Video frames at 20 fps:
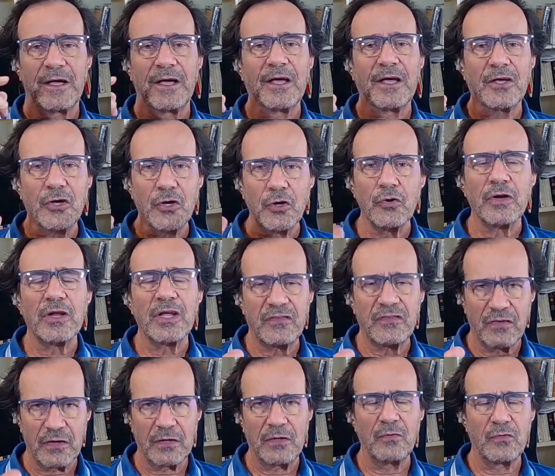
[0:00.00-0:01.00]
a good
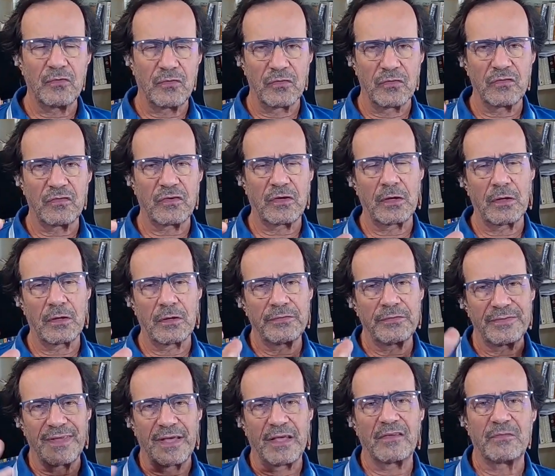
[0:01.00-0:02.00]
execution skill
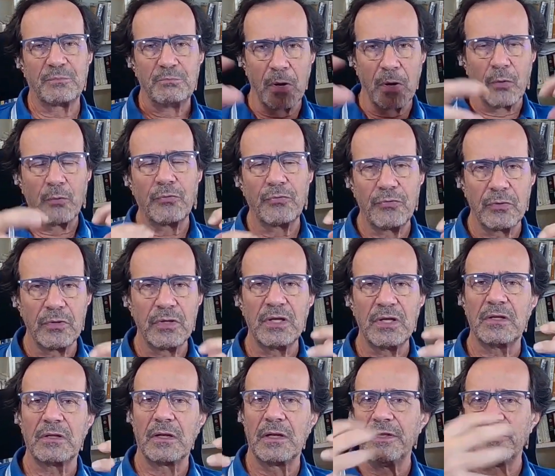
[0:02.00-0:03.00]
takes both. You
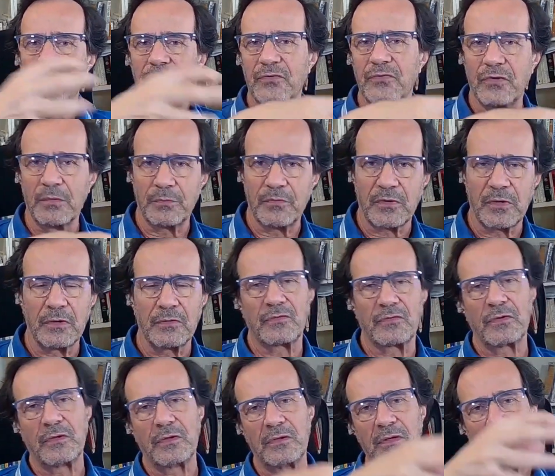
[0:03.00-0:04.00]
need leadership skills
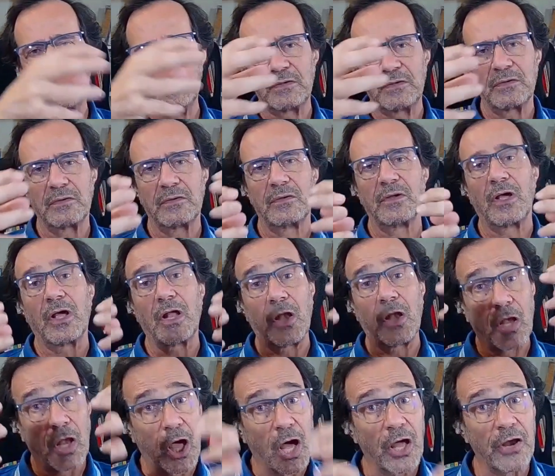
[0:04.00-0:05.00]
and you need a
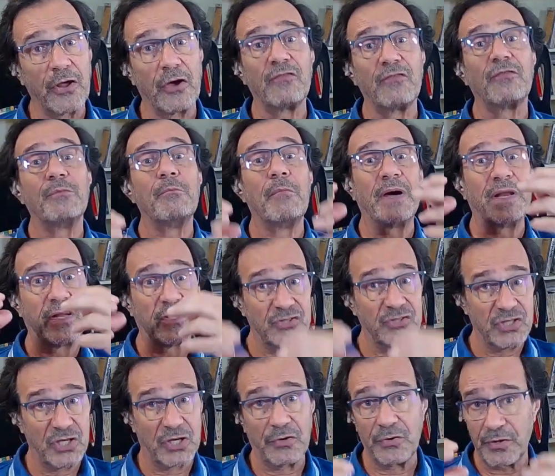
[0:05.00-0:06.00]
lot of
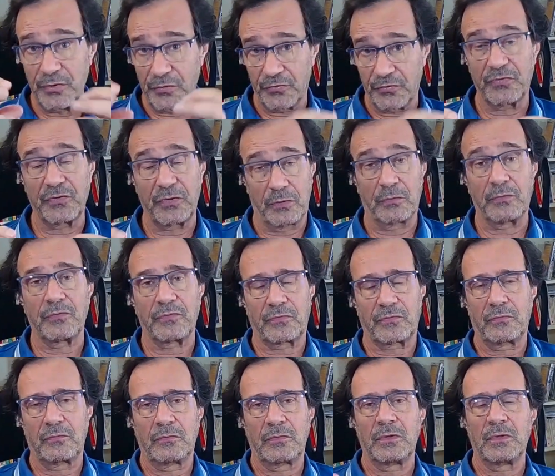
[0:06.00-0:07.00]
managerial skills.
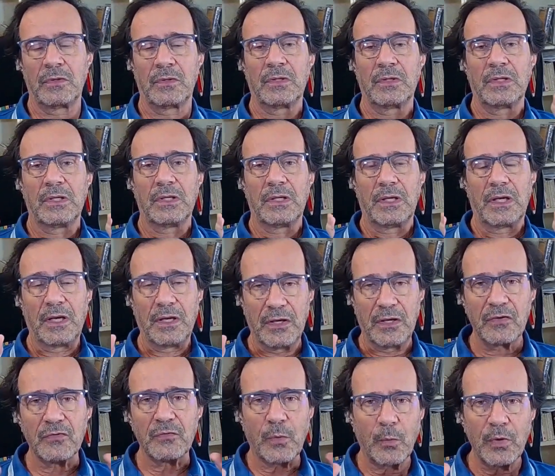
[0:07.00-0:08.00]
And
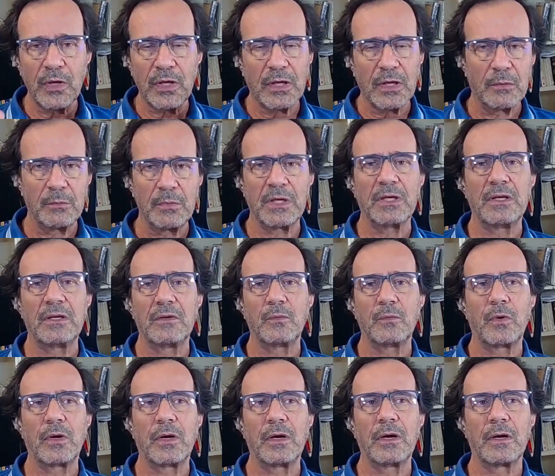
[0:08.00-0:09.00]
here's where we come in,
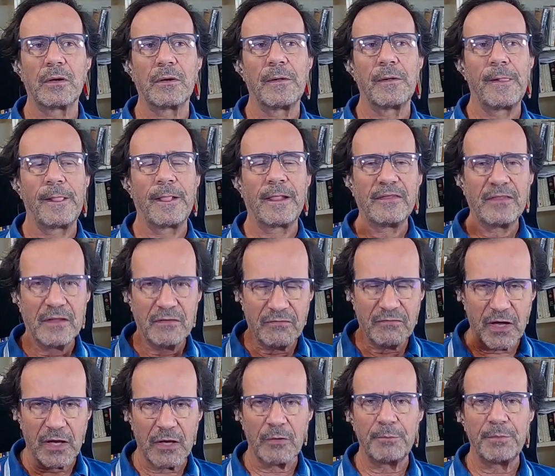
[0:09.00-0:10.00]
where
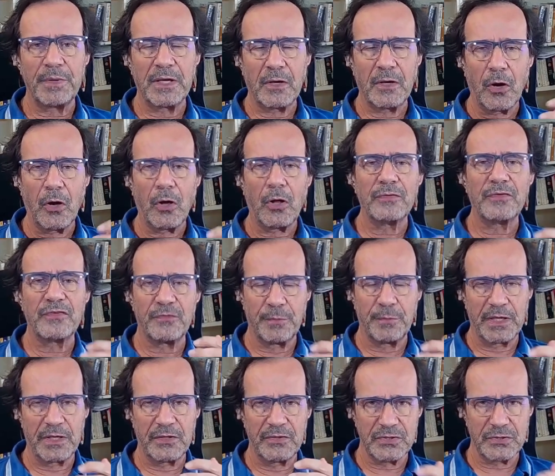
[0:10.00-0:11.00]
developing all these
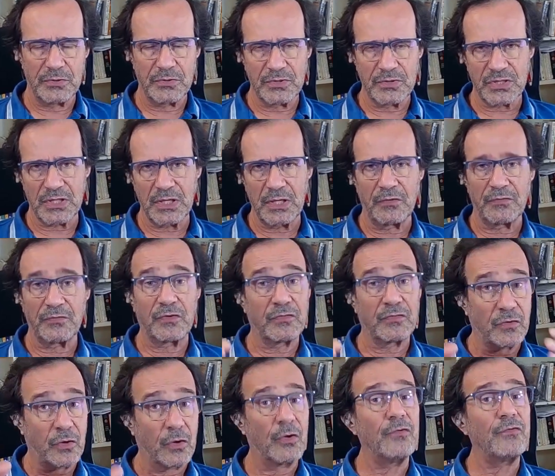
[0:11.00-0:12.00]
managerial skills
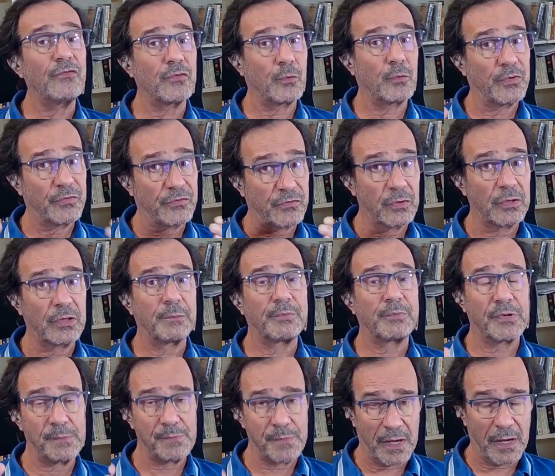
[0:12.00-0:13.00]
is also what's going to
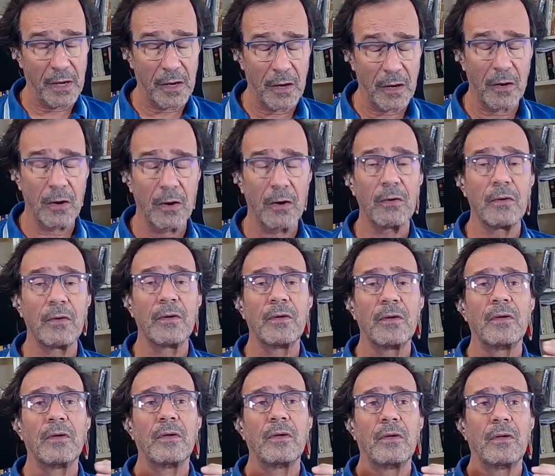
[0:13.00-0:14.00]
prepare
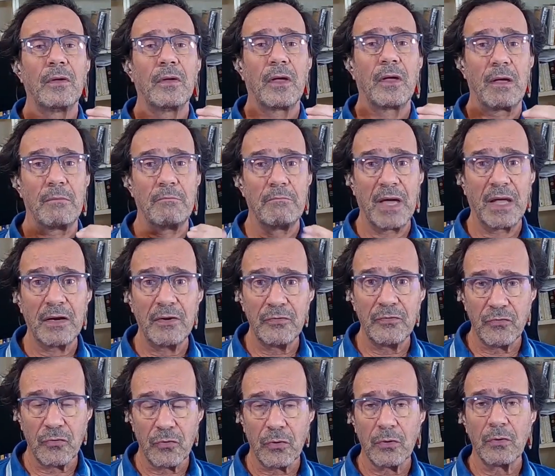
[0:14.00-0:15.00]
a
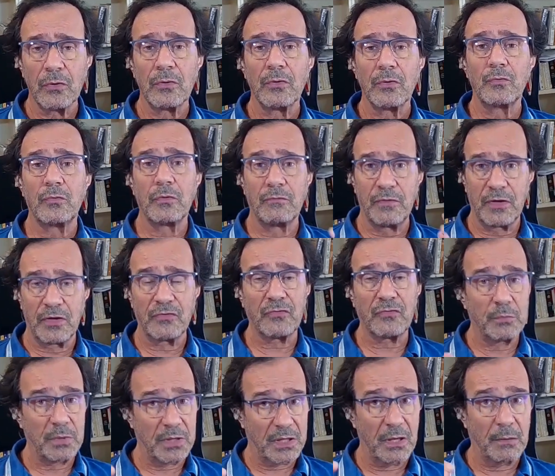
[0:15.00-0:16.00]
manager to
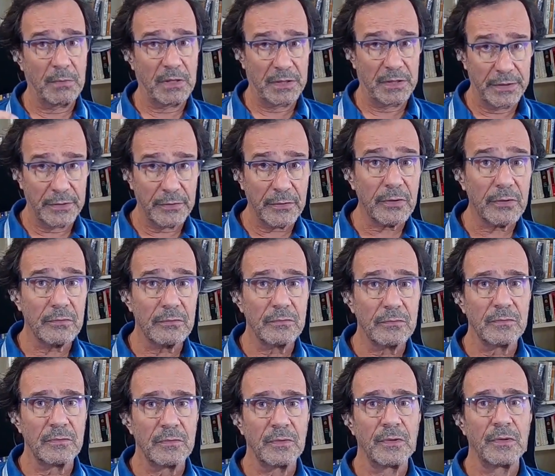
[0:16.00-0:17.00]
eventually become a leader.
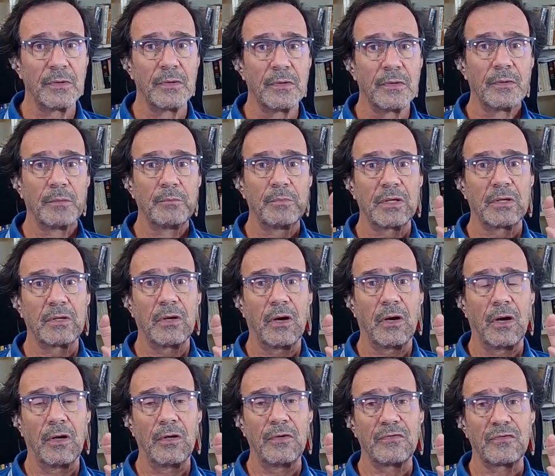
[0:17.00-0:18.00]

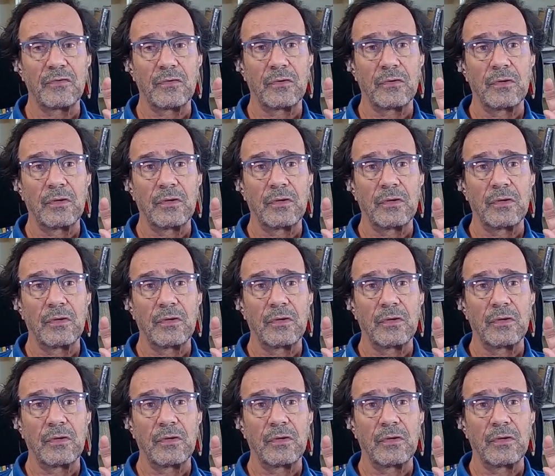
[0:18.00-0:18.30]
Because